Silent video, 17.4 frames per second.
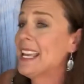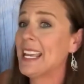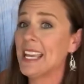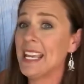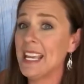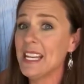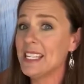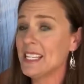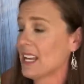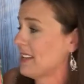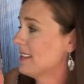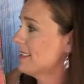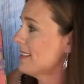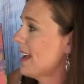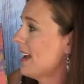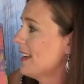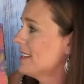He
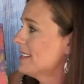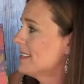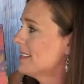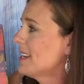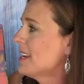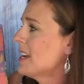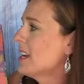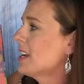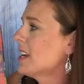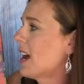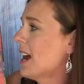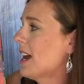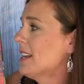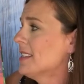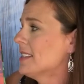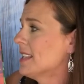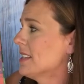tells us,
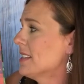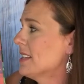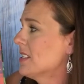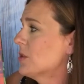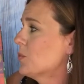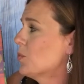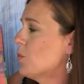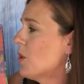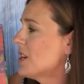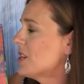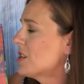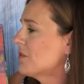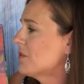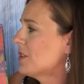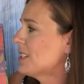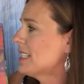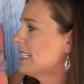God says it's
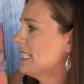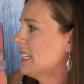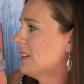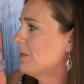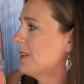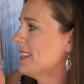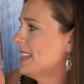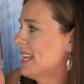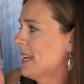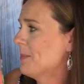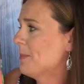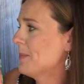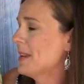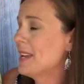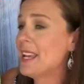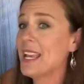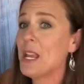wonderful to live with
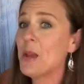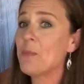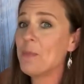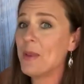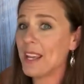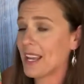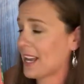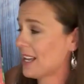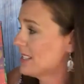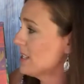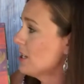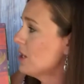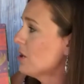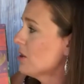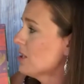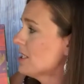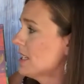him. Because of
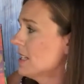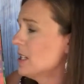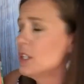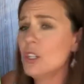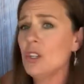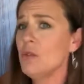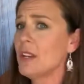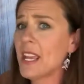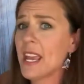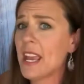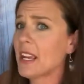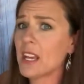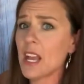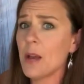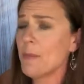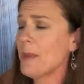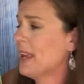your sin, you
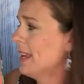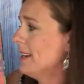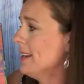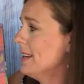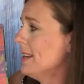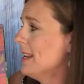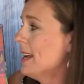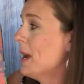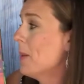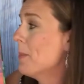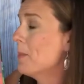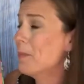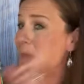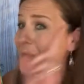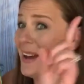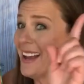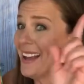can't come in.
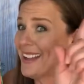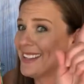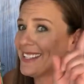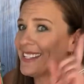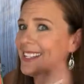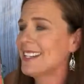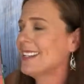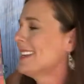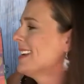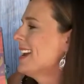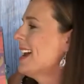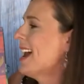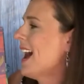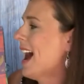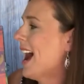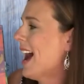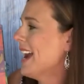But
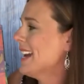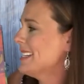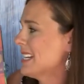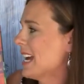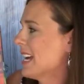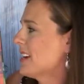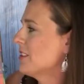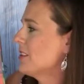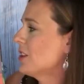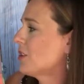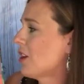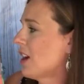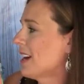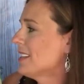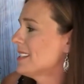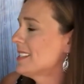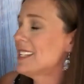I died on the
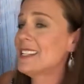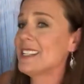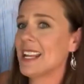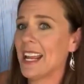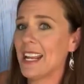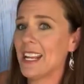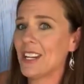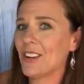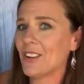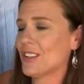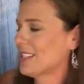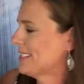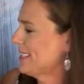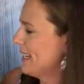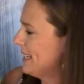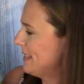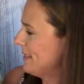cross to take your
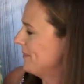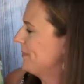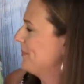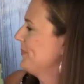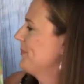sin.